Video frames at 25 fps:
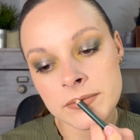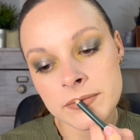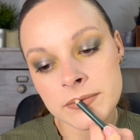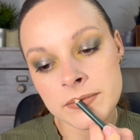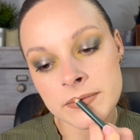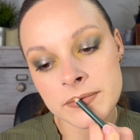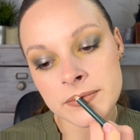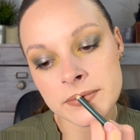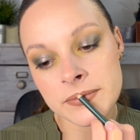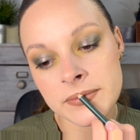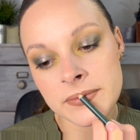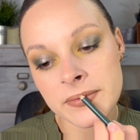
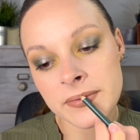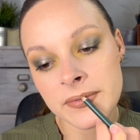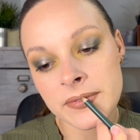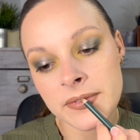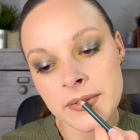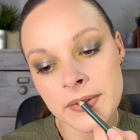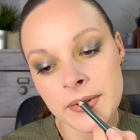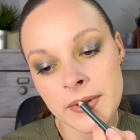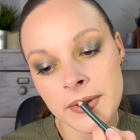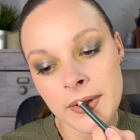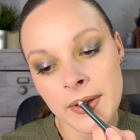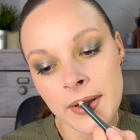Like, it's
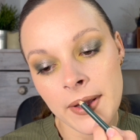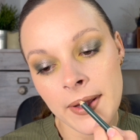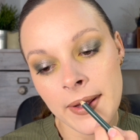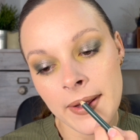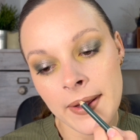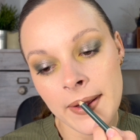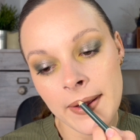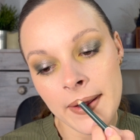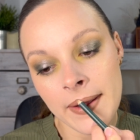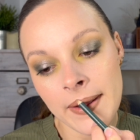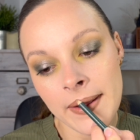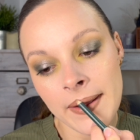
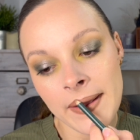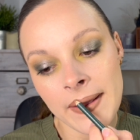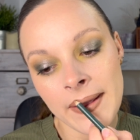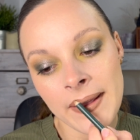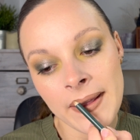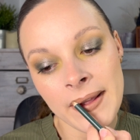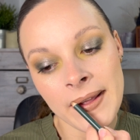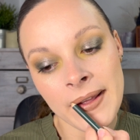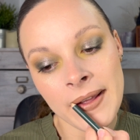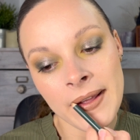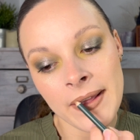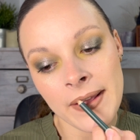creamy
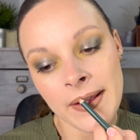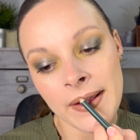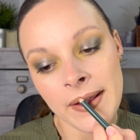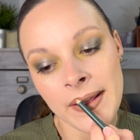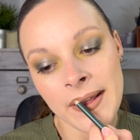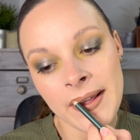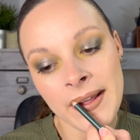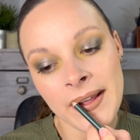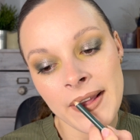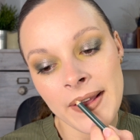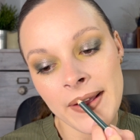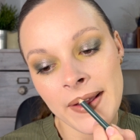but not
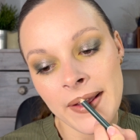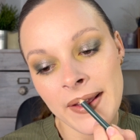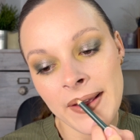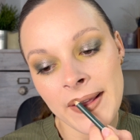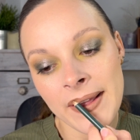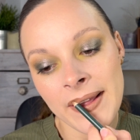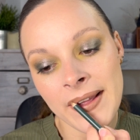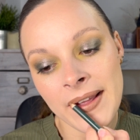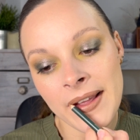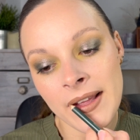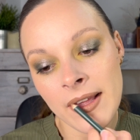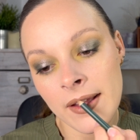too much.
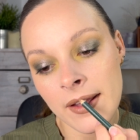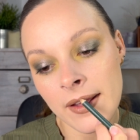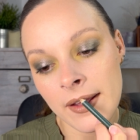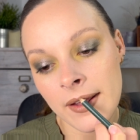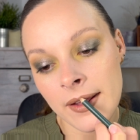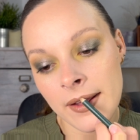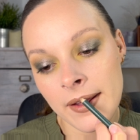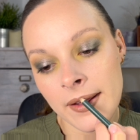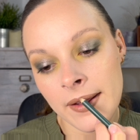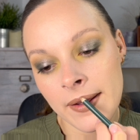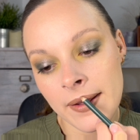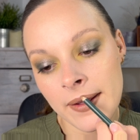It's